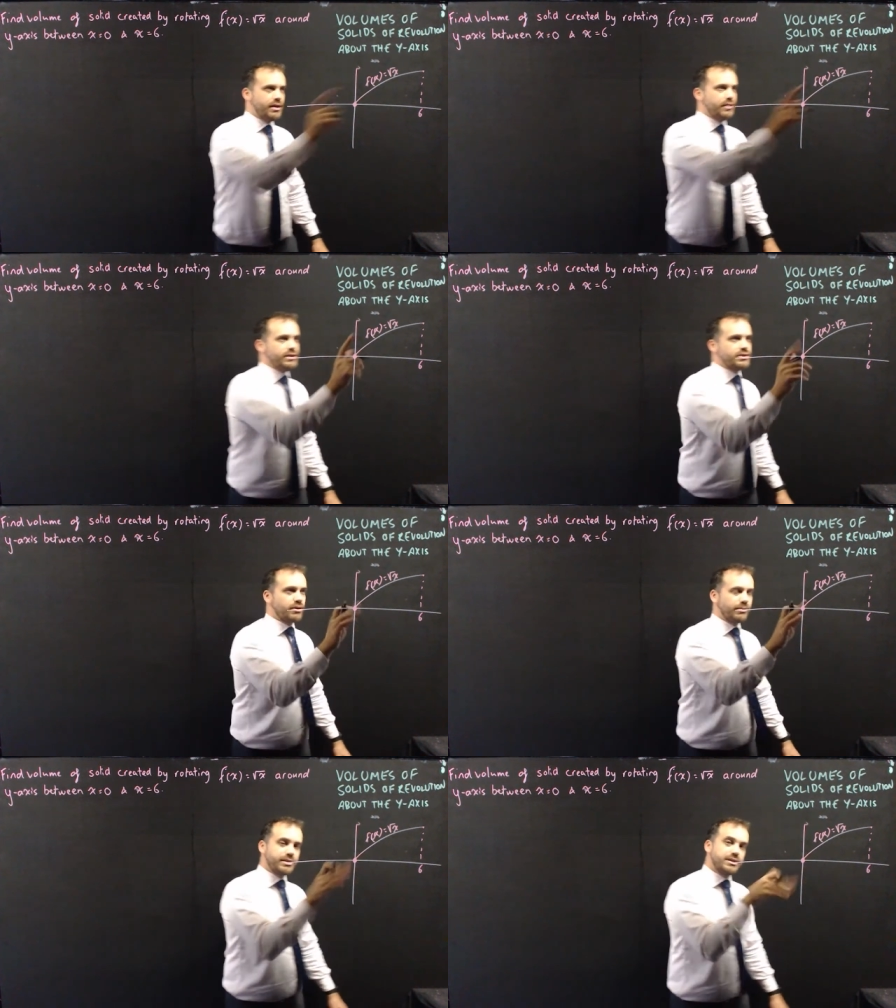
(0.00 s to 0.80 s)
This
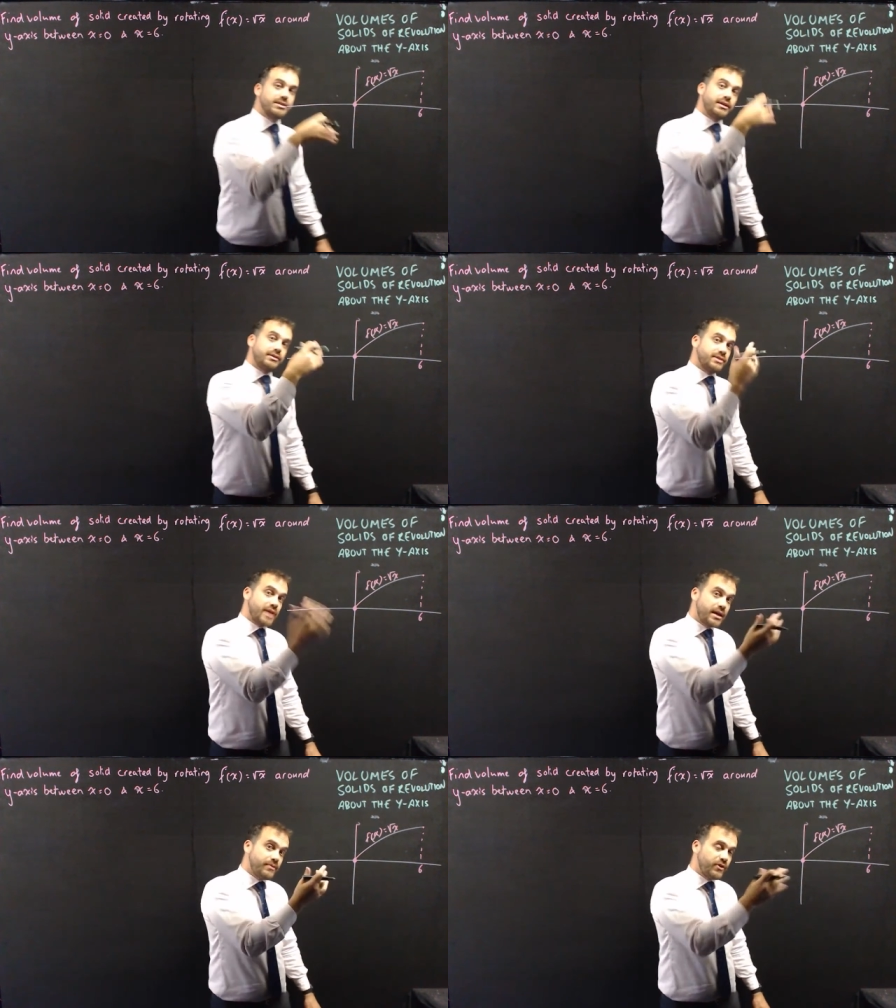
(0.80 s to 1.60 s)
time I'm going to take the
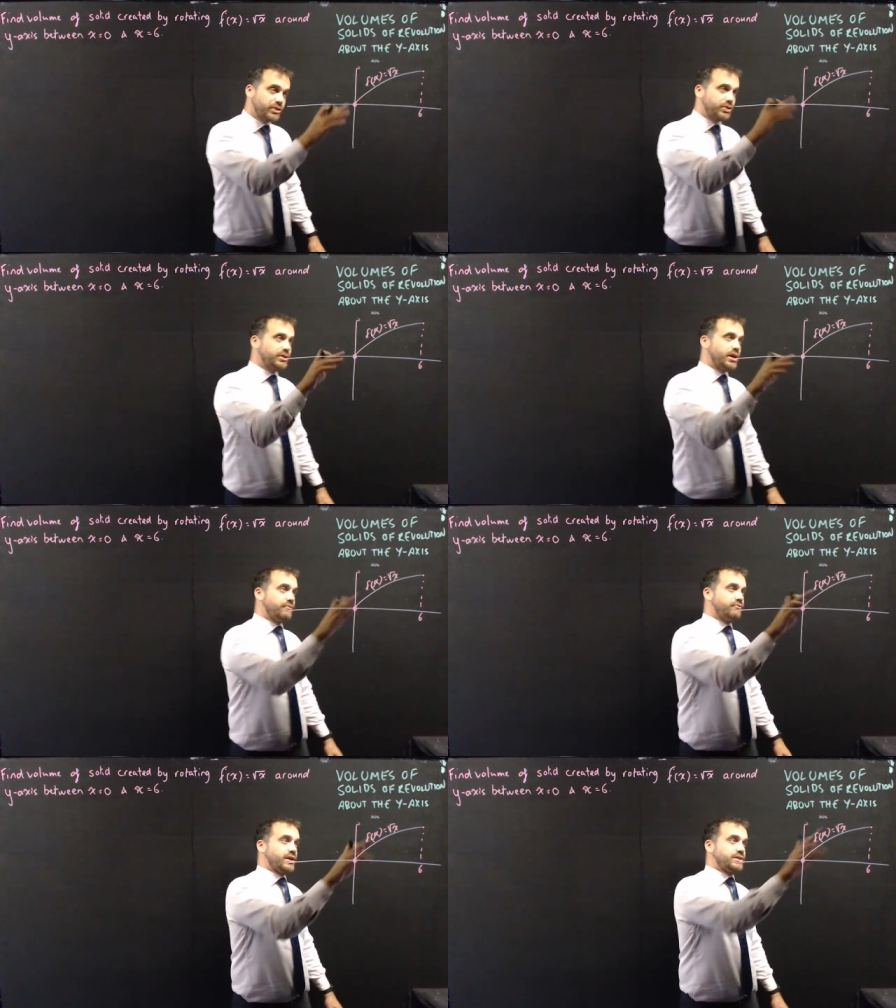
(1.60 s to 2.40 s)
same function, f
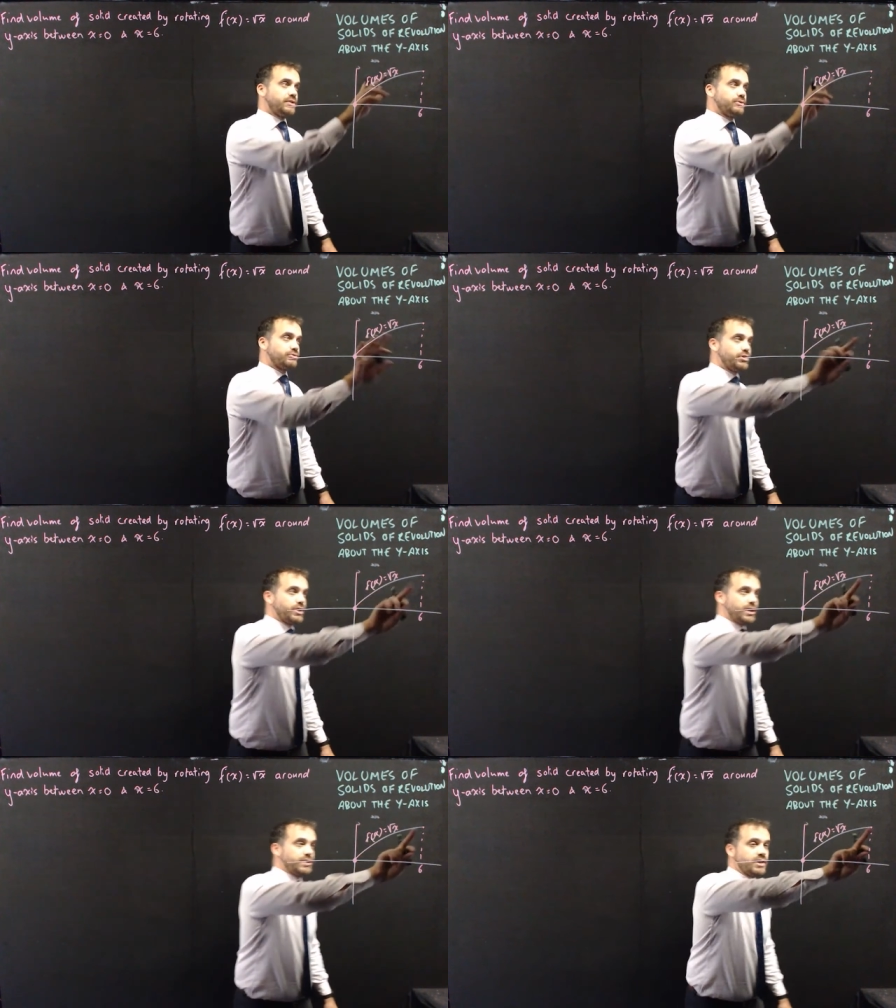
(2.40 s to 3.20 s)
of x equals root
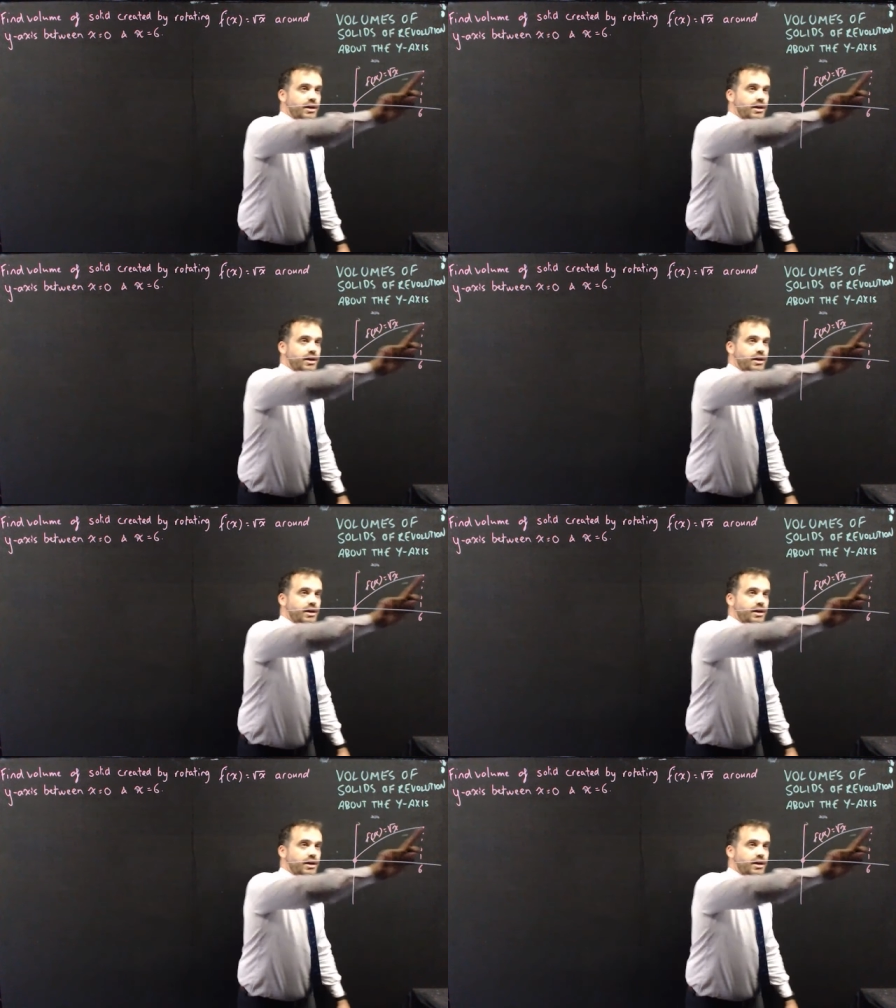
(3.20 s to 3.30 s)
x,